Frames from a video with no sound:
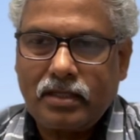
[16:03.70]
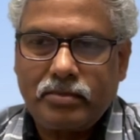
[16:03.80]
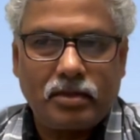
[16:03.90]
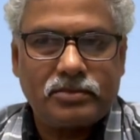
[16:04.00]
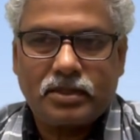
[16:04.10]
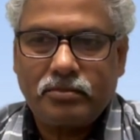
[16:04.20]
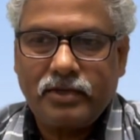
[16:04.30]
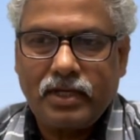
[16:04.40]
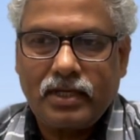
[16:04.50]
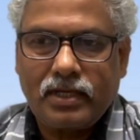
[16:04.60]
from
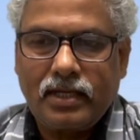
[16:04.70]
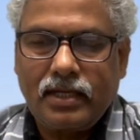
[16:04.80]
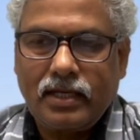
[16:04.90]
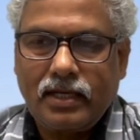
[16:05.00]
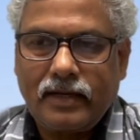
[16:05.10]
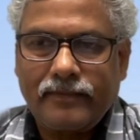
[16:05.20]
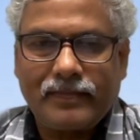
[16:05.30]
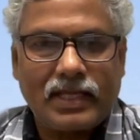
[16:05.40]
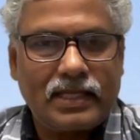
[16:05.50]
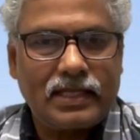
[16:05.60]
somewhere,
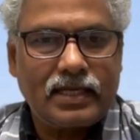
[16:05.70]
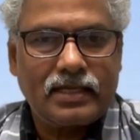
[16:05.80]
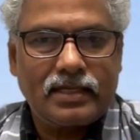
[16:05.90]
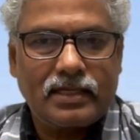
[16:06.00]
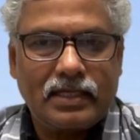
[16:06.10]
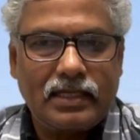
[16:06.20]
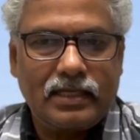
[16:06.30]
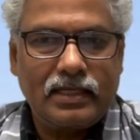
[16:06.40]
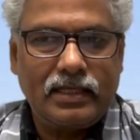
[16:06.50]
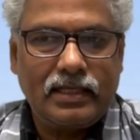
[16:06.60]
and then
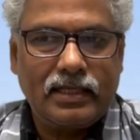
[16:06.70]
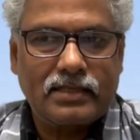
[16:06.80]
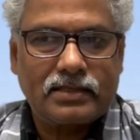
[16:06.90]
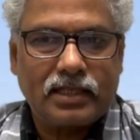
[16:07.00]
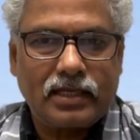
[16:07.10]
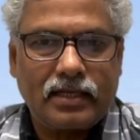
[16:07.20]
he gets the